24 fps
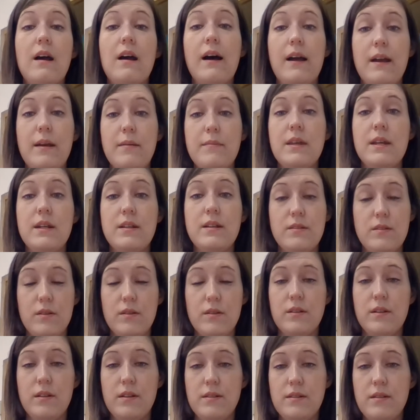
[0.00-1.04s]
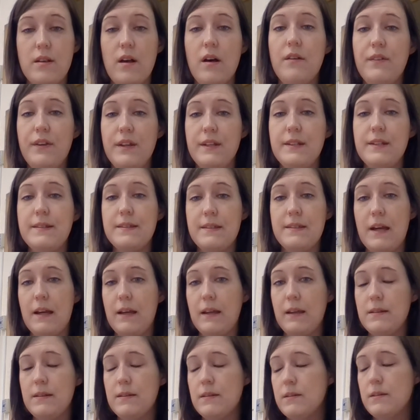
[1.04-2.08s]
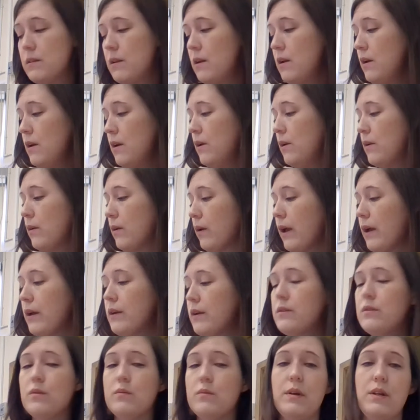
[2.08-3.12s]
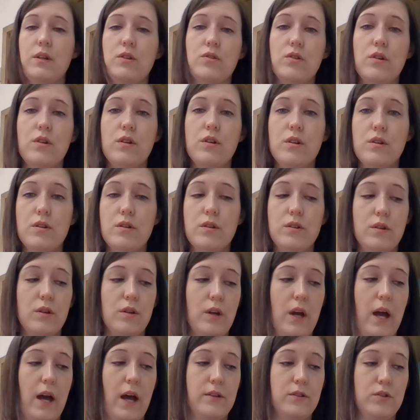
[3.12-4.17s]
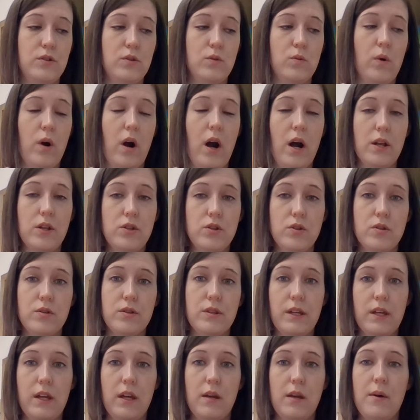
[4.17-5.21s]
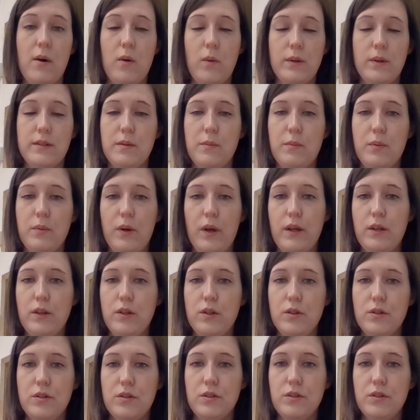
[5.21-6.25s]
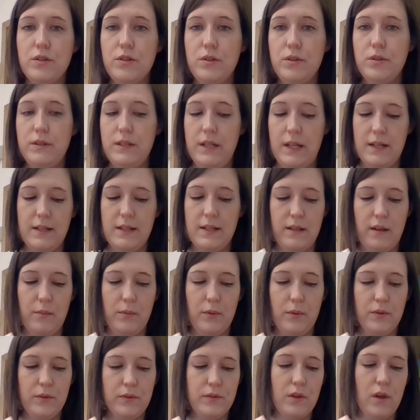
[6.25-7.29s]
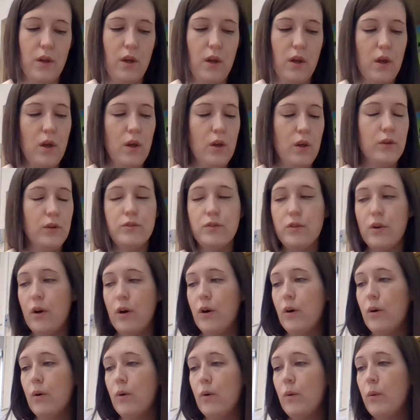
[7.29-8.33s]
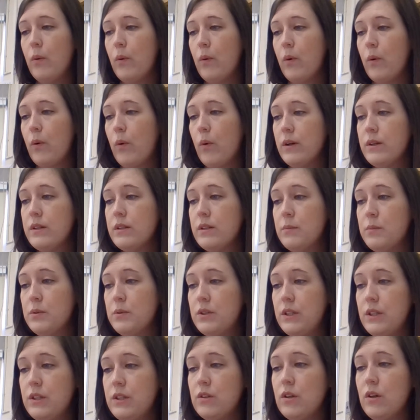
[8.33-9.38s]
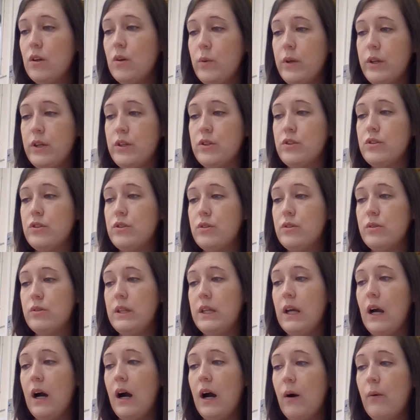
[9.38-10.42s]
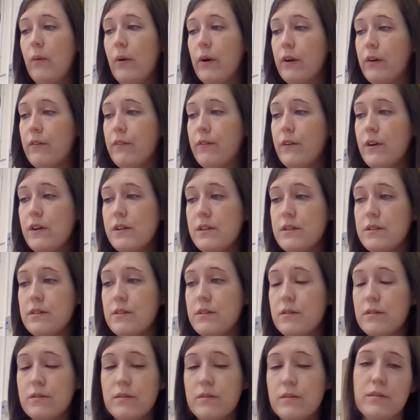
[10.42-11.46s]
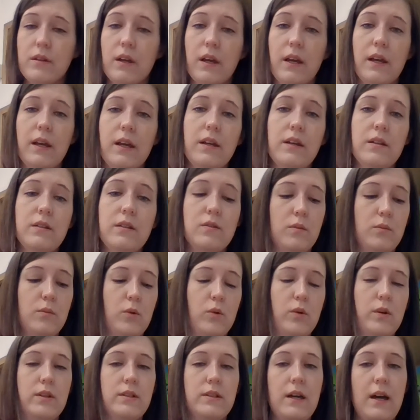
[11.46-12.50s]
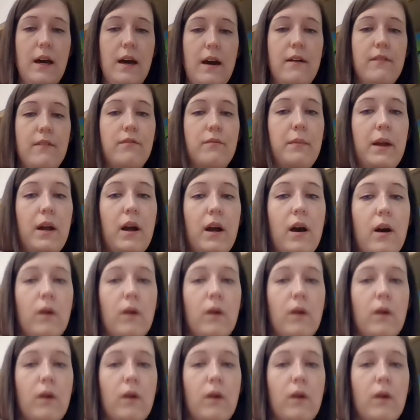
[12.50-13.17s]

time that it took to dissolve in seconds. Okay, so make sure as you watch, you're thinking about what to put in your two data tables. So according to the procedure, we should do the hot water first. Okay, so I'm going to have my